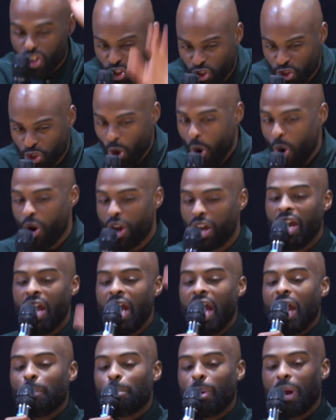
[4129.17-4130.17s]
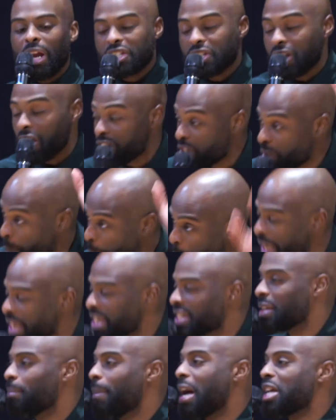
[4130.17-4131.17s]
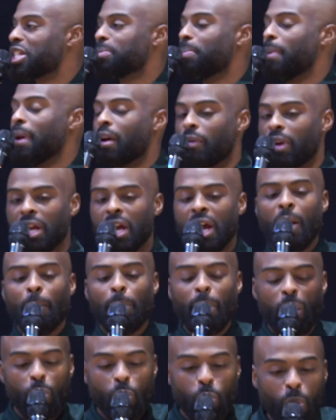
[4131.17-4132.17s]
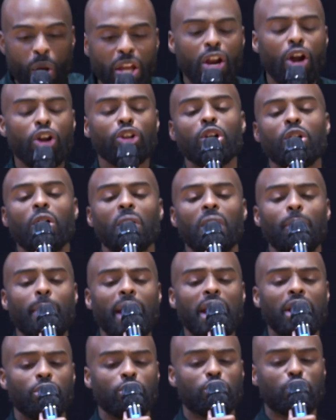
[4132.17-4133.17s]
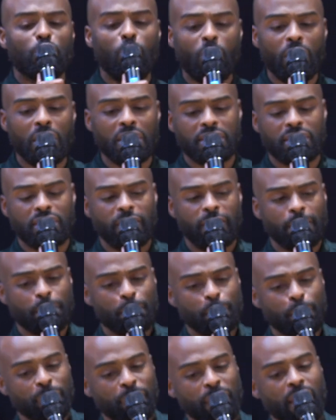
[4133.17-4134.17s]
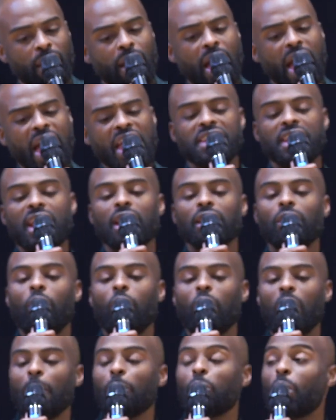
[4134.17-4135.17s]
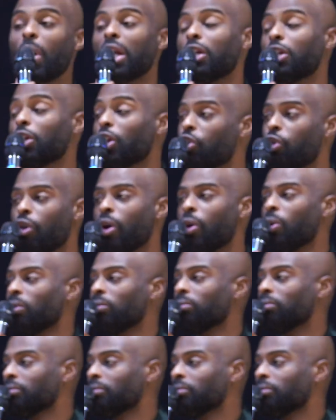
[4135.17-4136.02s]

joy. It brings such a peace in my spirit. But when are you going to make a choice and say, Lord, I'm ready to grow?